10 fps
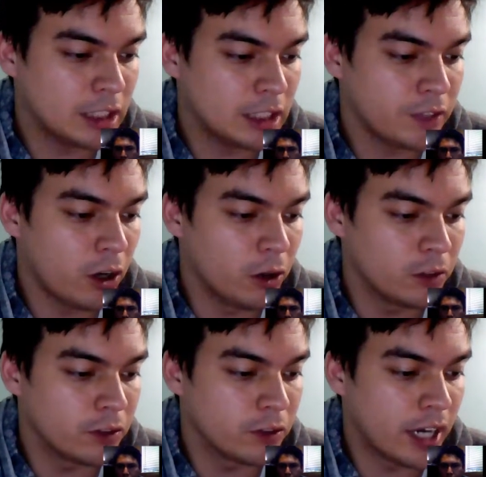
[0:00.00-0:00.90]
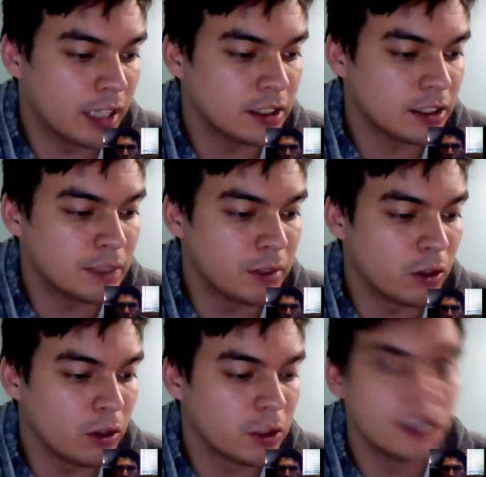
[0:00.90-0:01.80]
to be hard for Allison, but
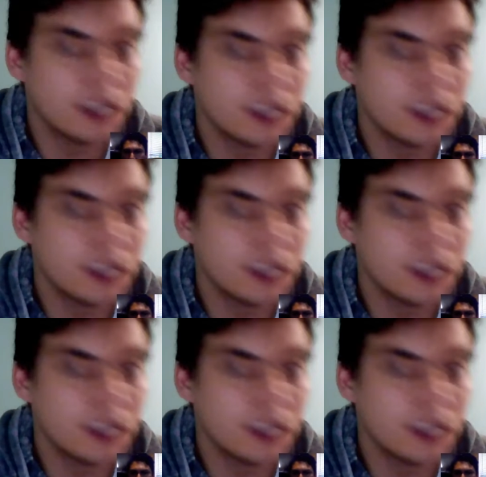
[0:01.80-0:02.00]
Laura,